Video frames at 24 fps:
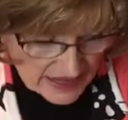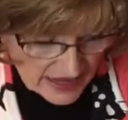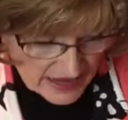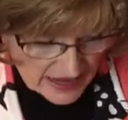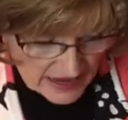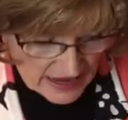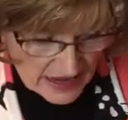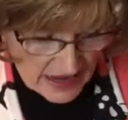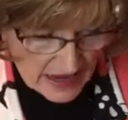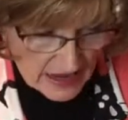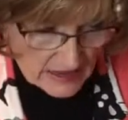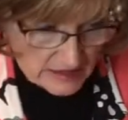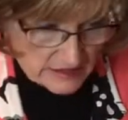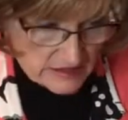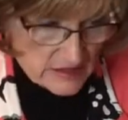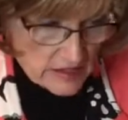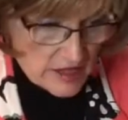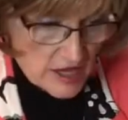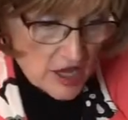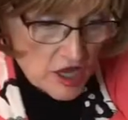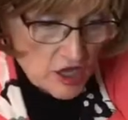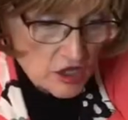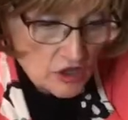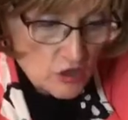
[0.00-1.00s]
and
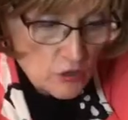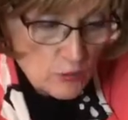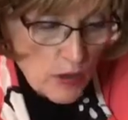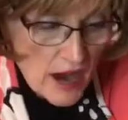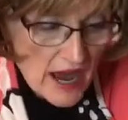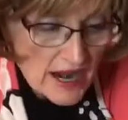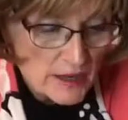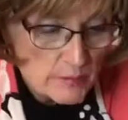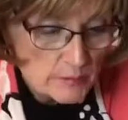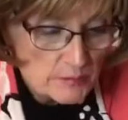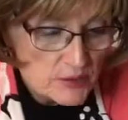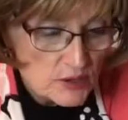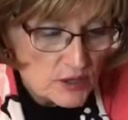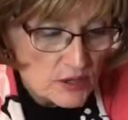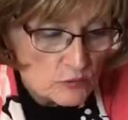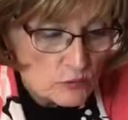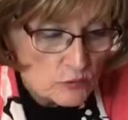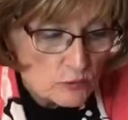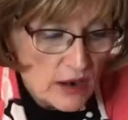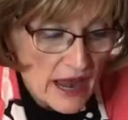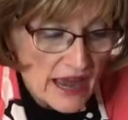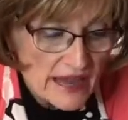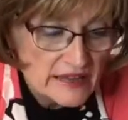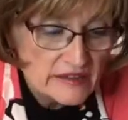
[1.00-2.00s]
you want to put
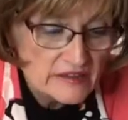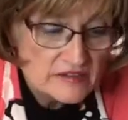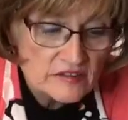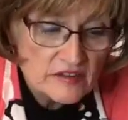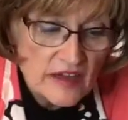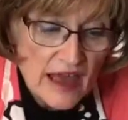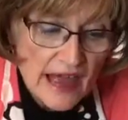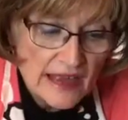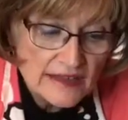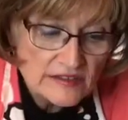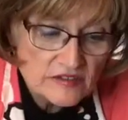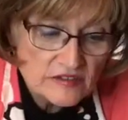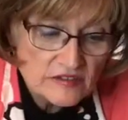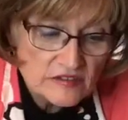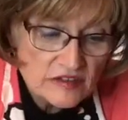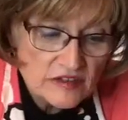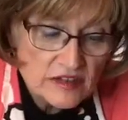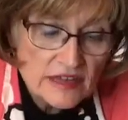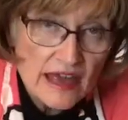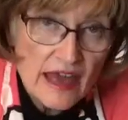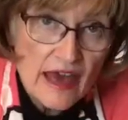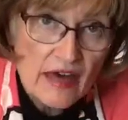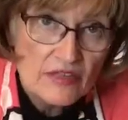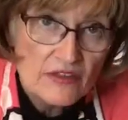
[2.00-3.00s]
right sides
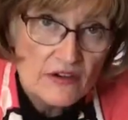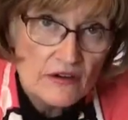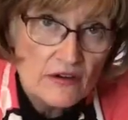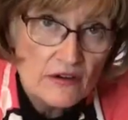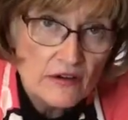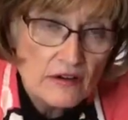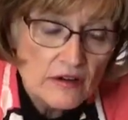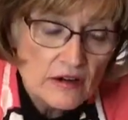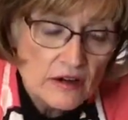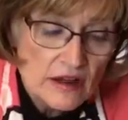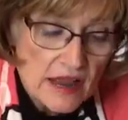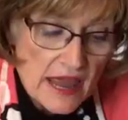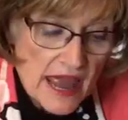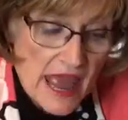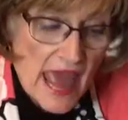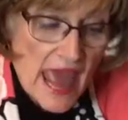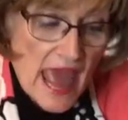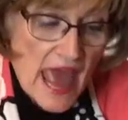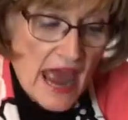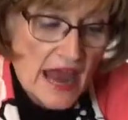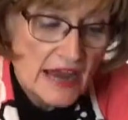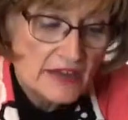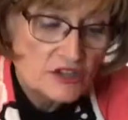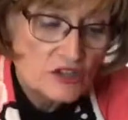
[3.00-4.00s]
together,
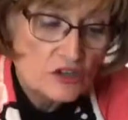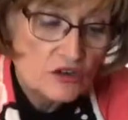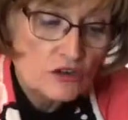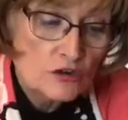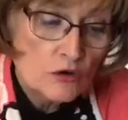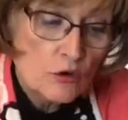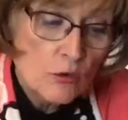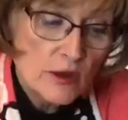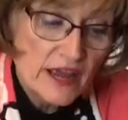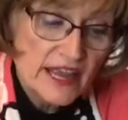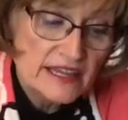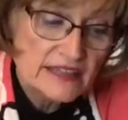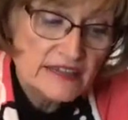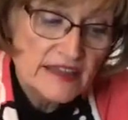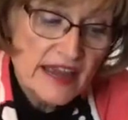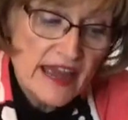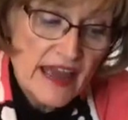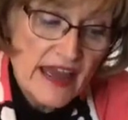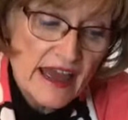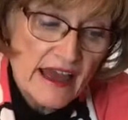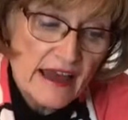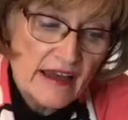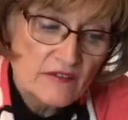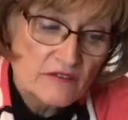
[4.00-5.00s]
and you're going to
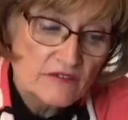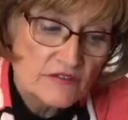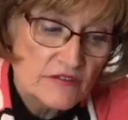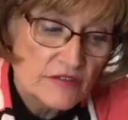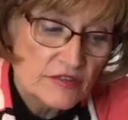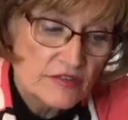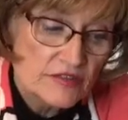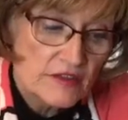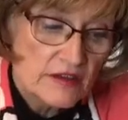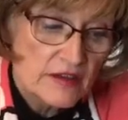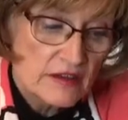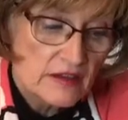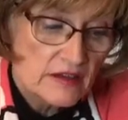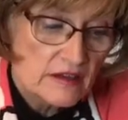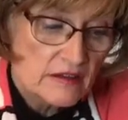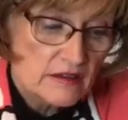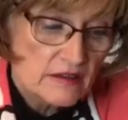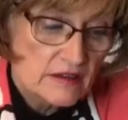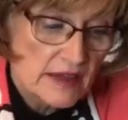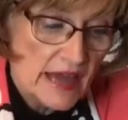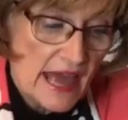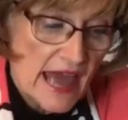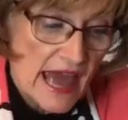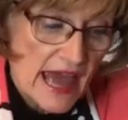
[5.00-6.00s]
have
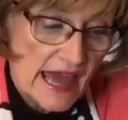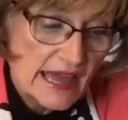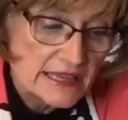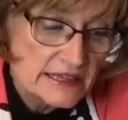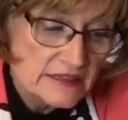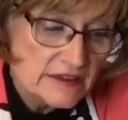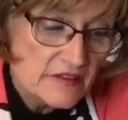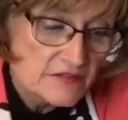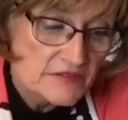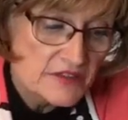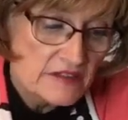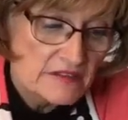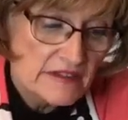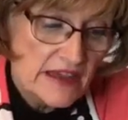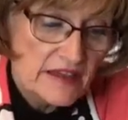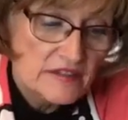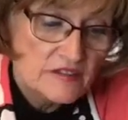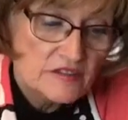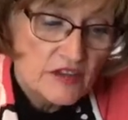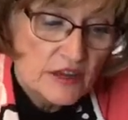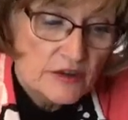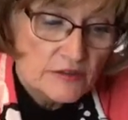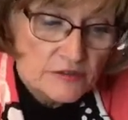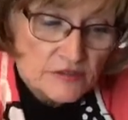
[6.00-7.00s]
the end of the
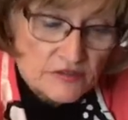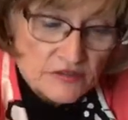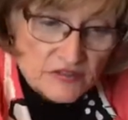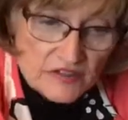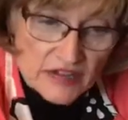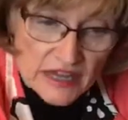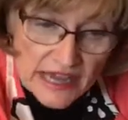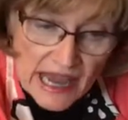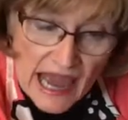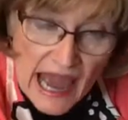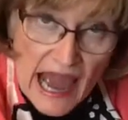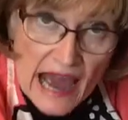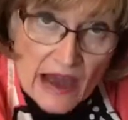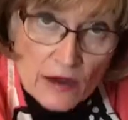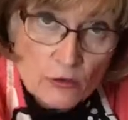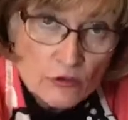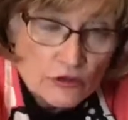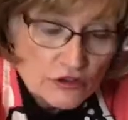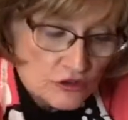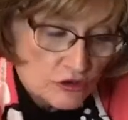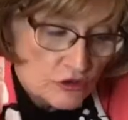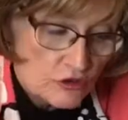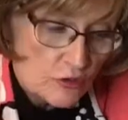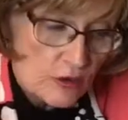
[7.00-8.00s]
lace that'll stick
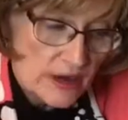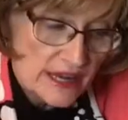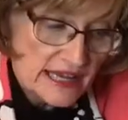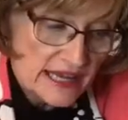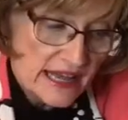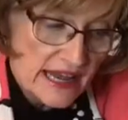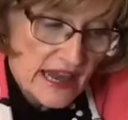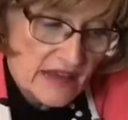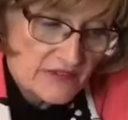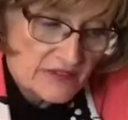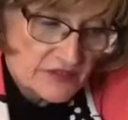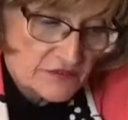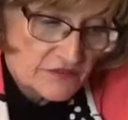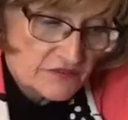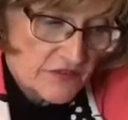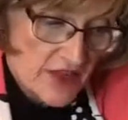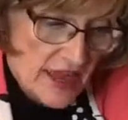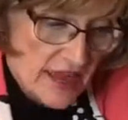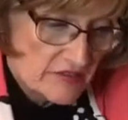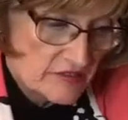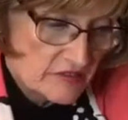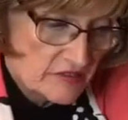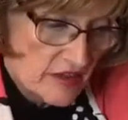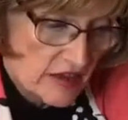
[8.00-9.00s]
out, you're going to have it
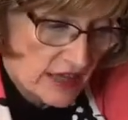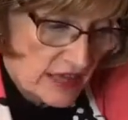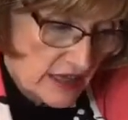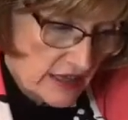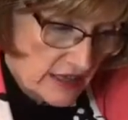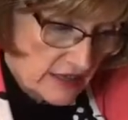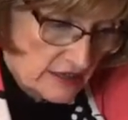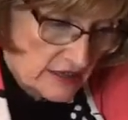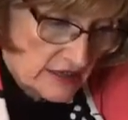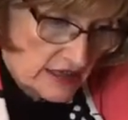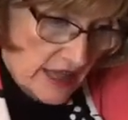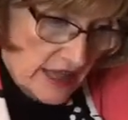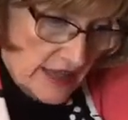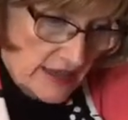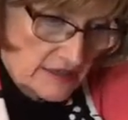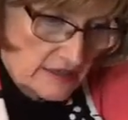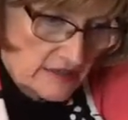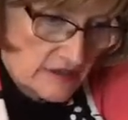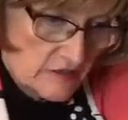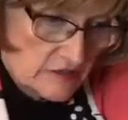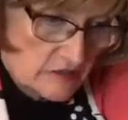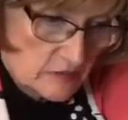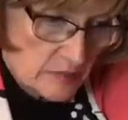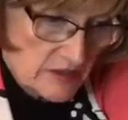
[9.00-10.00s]
facing in like
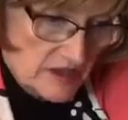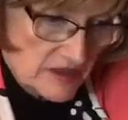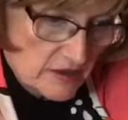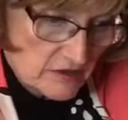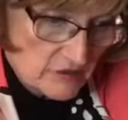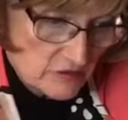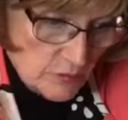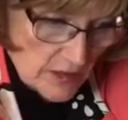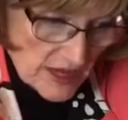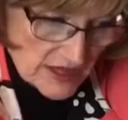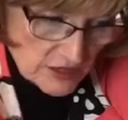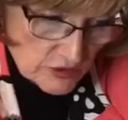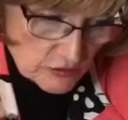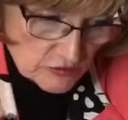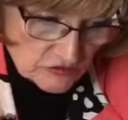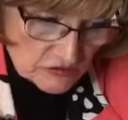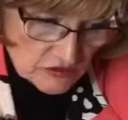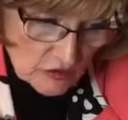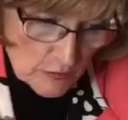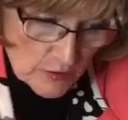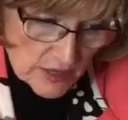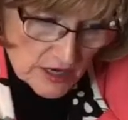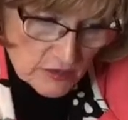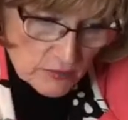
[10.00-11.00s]
this, because when you
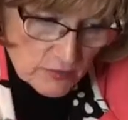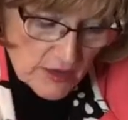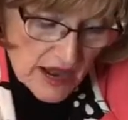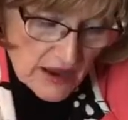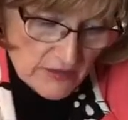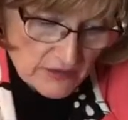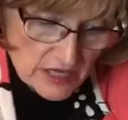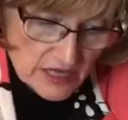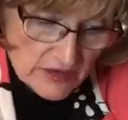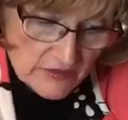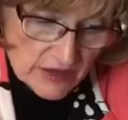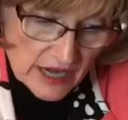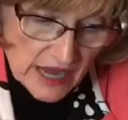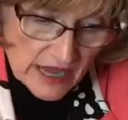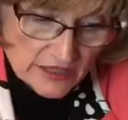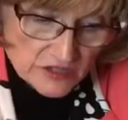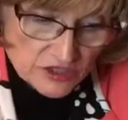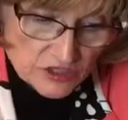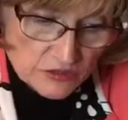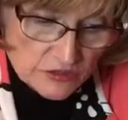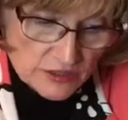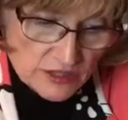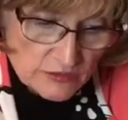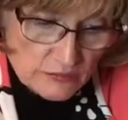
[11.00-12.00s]
sew it around here and
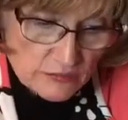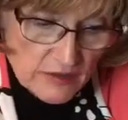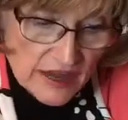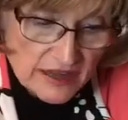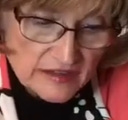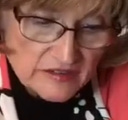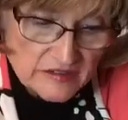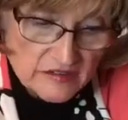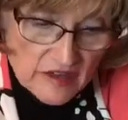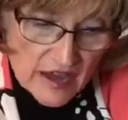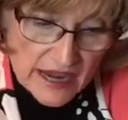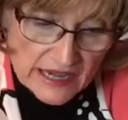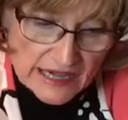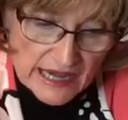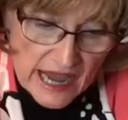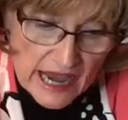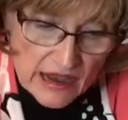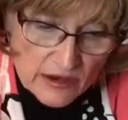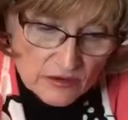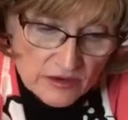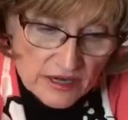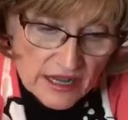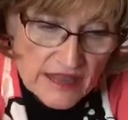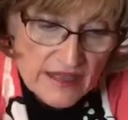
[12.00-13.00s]
turn it right side
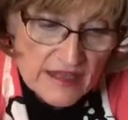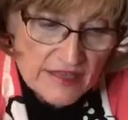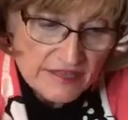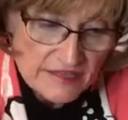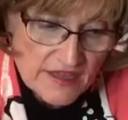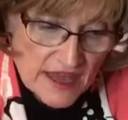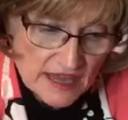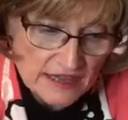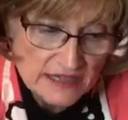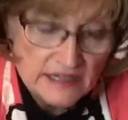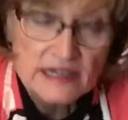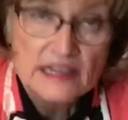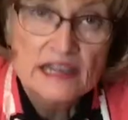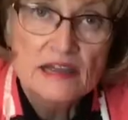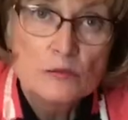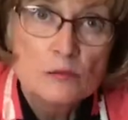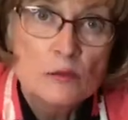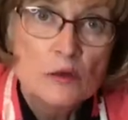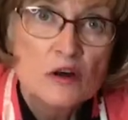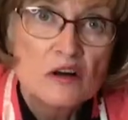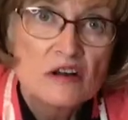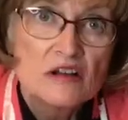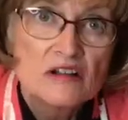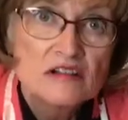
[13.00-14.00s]
out, then it
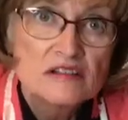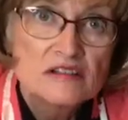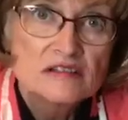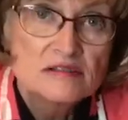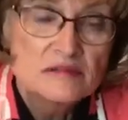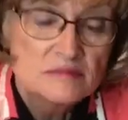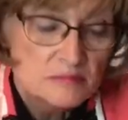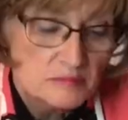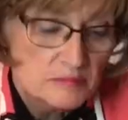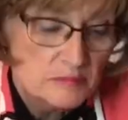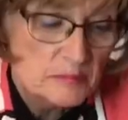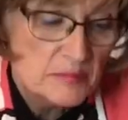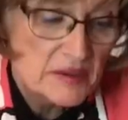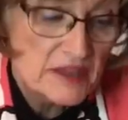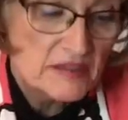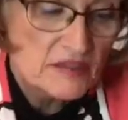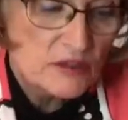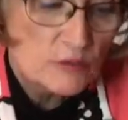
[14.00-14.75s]
will be